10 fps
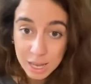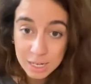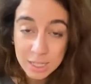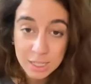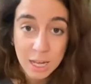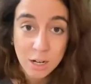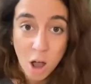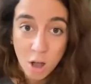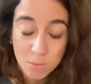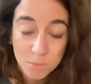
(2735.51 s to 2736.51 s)
anything that
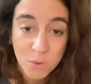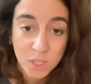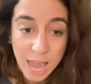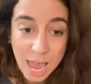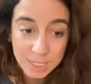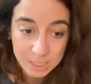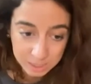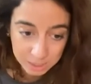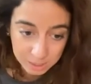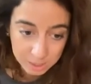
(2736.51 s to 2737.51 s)
calms,
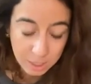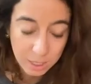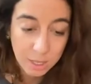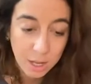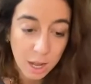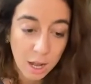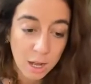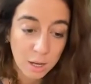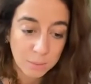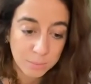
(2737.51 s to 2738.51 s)
relaxes
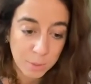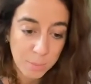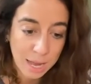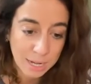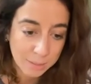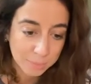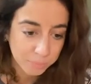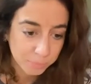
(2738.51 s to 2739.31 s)
the body.